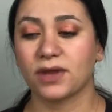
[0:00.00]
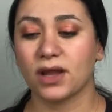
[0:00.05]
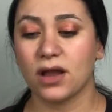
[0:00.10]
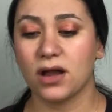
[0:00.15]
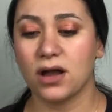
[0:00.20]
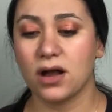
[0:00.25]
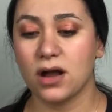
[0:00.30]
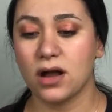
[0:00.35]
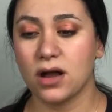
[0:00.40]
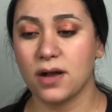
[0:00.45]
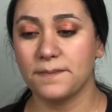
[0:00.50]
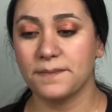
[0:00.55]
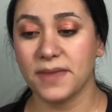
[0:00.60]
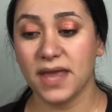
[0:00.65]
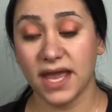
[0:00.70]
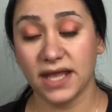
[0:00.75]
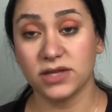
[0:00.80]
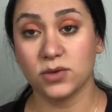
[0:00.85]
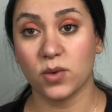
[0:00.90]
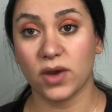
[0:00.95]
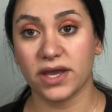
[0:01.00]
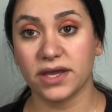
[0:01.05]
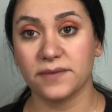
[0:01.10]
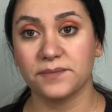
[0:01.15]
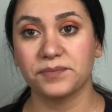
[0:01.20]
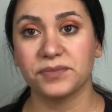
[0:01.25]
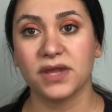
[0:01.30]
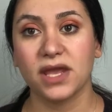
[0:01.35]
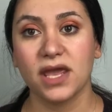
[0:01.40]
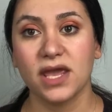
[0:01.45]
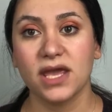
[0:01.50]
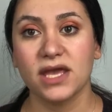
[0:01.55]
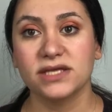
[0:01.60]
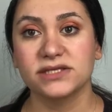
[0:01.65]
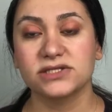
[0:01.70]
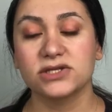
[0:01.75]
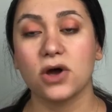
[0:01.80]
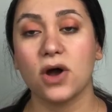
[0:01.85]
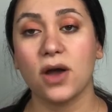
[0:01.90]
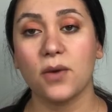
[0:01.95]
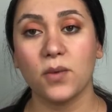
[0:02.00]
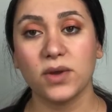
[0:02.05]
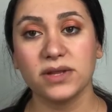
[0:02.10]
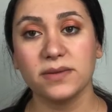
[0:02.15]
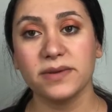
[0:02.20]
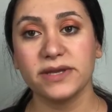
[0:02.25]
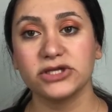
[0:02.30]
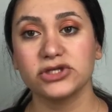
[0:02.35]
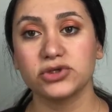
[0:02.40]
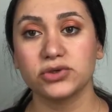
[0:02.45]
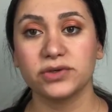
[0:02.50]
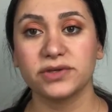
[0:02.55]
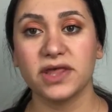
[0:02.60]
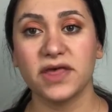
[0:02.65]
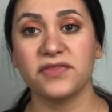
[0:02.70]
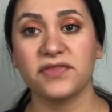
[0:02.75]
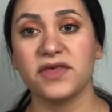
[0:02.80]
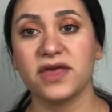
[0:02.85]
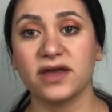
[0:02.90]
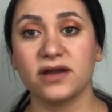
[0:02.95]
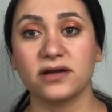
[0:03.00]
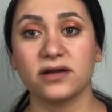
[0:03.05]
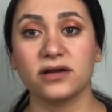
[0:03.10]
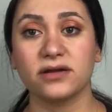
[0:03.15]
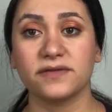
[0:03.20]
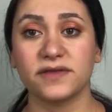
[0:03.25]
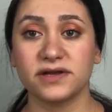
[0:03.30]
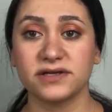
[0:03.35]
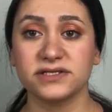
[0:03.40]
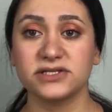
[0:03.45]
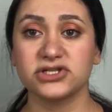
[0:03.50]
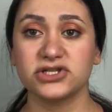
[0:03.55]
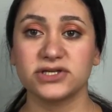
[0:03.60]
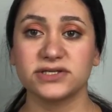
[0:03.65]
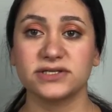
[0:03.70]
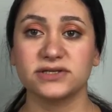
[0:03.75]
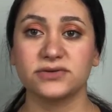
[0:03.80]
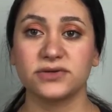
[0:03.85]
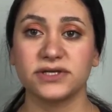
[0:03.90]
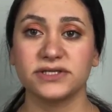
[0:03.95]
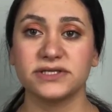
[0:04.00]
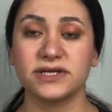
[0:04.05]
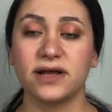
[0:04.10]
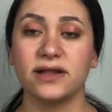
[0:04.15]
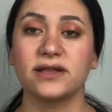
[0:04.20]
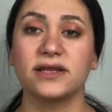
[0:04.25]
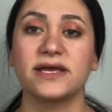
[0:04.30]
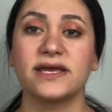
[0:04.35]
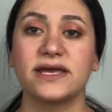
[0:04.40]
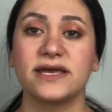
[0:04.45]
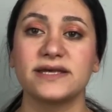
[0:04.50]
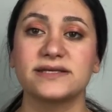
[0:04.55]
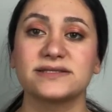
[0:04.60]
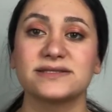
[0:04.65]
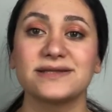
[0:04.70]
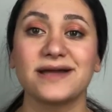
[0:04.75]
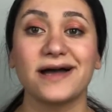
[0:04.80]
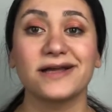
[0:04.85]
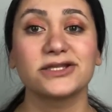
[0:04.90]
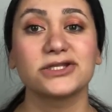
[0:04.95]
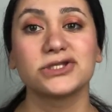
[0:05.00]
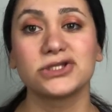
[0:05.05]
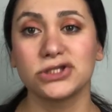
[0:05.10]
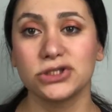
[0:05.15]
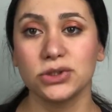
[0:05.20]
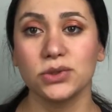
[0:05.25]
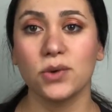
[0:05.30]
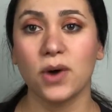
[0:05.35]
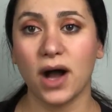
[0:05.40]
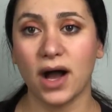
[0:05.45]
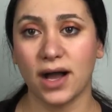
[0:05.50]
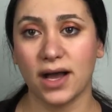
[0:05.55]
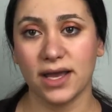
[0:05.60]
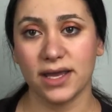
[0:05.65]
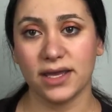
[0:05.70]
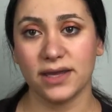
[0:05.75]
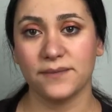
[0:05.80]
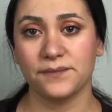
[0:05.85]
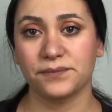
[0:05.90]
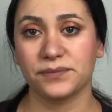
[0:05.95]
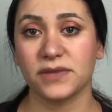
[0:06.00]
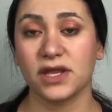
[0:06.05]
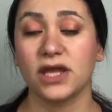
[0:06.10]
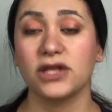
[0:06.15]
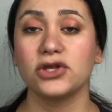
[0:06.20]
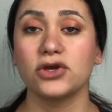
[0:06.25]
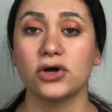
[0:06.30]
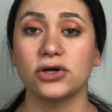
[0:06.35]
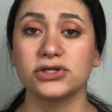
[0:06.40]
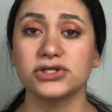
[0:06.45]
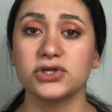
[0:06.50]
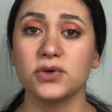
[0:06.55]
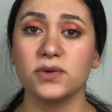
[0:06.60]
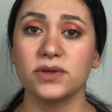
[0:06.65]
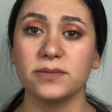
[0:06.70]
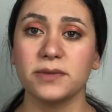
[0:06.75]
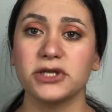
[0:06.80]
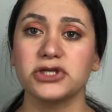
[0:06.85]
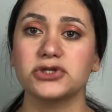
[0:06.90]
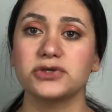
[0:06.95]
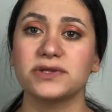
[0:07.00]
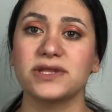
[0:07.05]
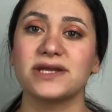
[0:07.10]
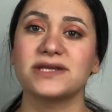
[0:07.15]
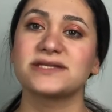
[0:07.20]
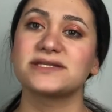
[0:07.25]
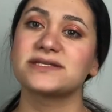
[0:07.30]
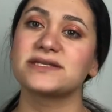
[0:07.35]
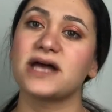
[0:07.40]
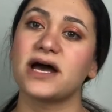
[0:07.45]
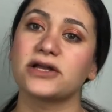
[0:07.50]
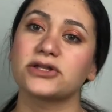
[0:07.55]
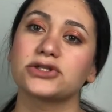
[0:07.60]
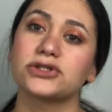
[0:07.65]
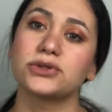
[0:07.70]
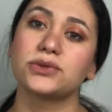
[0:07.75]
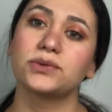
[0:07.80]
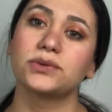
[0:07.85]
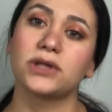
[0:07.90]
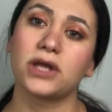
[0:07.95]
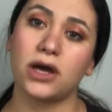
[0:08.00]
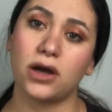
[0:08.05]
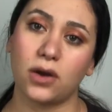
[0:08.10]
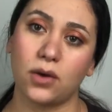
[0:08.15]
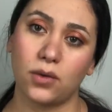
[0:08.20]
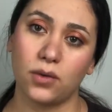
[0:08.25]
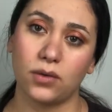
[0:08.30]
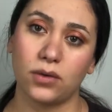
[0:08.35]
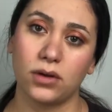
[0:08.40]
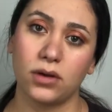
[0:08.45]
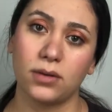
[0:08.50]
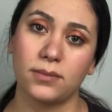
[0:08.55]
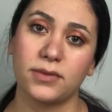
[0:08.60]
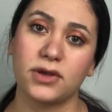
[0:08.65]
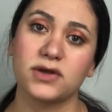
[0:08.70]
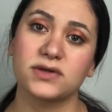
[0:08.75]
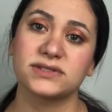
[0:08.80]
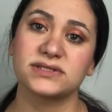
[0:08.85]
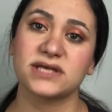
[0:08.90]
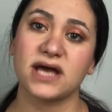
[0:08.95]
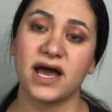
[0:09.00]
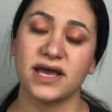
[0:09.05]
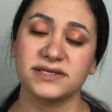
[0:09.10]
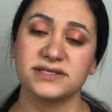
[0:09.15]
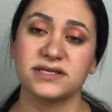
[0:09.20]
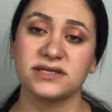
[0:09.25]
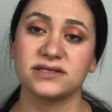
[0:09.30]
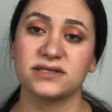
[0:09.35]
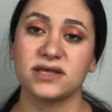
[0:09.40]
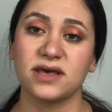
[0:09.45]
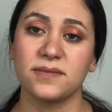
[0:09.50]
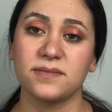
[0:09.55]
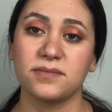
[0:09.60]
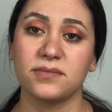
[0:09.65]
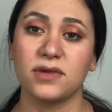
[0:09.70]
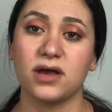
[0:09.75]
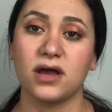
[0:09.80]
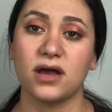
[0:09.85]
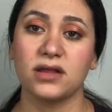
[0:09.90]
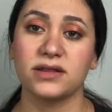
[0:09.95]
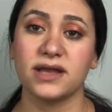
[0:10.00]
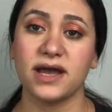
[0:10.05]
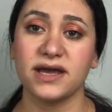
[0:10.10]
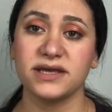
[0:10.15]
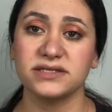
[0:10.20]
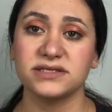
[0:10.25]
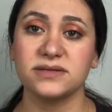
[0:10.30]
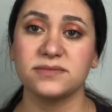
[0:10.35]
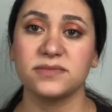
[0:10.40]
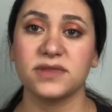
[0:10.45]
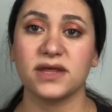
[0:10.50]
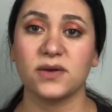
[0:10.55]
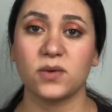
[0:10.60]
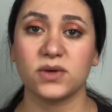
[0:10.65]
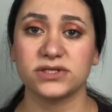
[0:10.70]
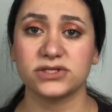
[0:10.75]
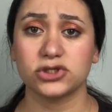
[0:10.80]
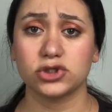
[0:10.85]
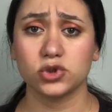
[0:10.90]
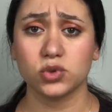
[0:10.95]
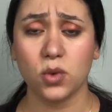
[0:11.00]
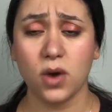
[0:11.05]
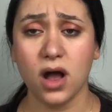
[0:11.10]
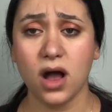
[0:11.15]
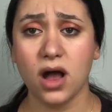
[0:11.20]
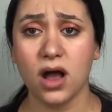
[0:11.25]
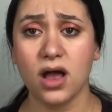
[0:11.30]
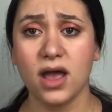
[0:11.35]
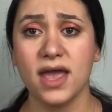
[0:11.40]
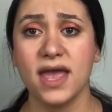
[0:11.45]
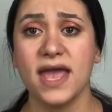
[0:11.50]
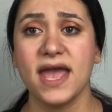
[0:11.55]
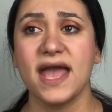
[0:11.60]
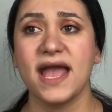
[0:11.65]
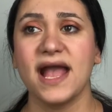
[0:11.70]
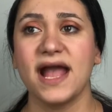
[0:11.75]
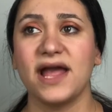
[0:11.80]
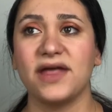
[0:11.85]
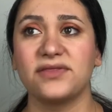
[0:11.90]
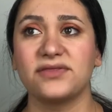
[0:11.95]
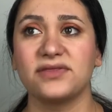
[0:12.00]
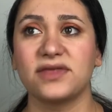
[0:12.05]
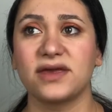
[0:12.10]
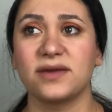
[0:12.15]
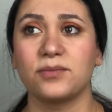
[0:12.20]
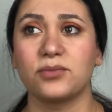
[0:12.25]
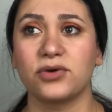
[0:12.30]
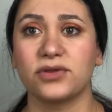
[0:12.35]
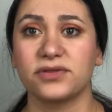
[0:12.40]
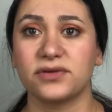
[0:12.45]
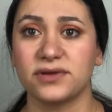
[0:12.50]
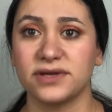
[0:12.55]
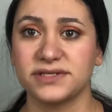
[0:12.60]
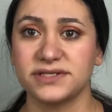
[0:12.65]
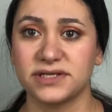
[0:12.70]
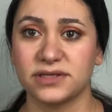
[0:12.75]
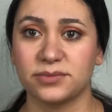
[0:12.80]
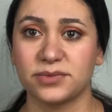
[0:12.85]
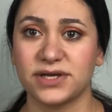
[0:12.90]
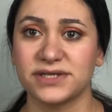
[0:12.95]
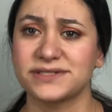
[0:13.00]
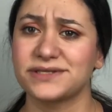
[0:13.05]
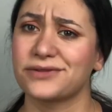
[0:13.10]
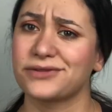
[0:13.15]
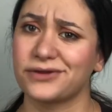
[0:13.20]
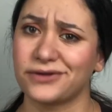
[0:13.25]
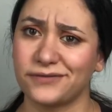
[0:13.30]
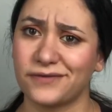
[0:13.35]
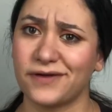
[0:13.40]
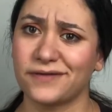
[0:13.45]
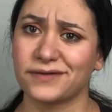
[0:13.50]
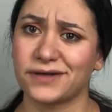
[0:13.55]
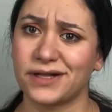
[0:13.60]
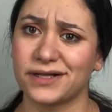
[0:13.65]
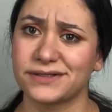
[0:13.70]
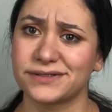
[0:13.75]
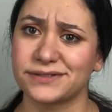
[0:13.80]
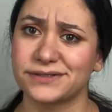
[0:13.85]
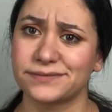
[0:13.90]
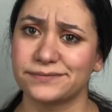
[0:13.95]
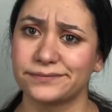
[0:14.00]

Anyway, so I want to make sure that their suggested retail is not too high. And you also want to make sure that it's not too low, because I sent them an item that was Joie, and they put the retail price at $35.